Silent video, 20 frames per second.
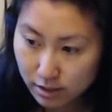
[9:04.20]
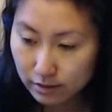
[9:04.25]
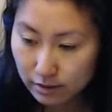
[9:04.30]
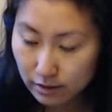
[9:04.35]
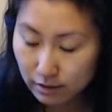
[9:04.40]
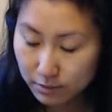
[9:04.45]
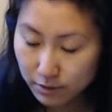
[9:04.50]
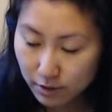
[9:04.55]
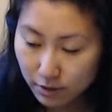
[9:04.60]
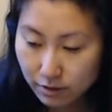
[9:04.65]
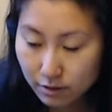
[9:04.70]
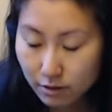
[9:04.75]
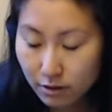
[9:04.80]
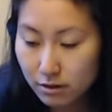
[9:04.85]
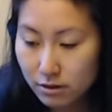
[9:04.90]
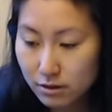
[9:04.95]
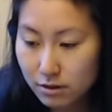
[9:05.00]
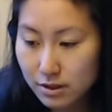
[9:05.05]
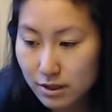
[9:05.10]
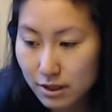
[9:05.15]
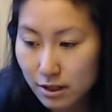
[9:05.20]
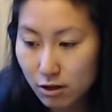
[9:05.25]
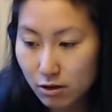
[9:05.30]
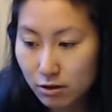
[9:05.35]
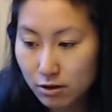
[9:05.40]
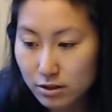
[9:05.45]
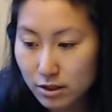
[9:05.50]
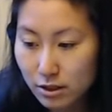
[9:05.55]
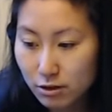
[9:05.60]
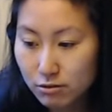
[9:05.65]
kind of hard to tell, because
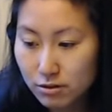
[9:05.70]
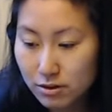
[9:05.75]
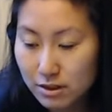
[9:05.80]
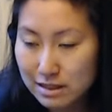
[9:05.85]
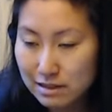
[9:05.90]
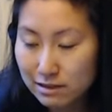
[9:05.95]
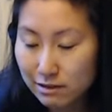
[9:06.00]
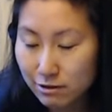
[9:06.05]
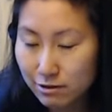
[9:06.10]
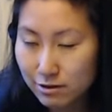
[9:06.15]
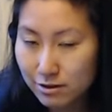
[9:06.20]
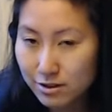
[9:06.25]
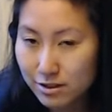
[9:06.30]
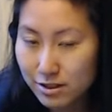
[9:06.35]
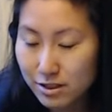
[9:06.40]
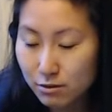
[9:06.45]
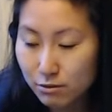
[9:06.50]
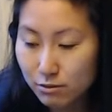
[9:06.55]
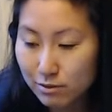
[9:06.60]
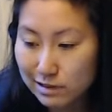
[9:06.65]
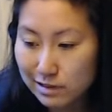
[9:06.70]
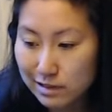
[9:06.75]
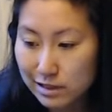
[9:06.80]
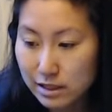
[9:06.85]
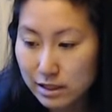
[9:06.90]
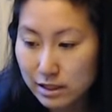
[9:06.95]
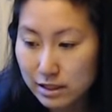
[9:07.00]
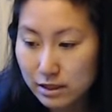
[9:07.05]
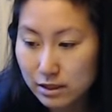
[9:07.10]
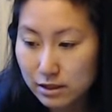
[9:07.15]
I don't think RC
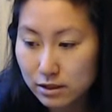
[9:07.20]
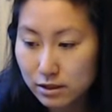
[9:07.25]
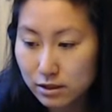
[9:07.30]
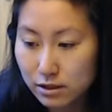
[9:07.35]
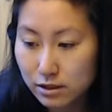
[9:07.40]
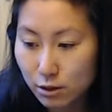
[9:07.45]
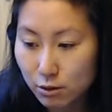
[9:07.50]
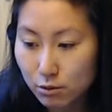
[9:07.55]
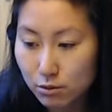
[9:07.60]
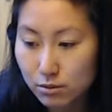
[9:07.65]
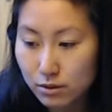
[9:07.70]
really showed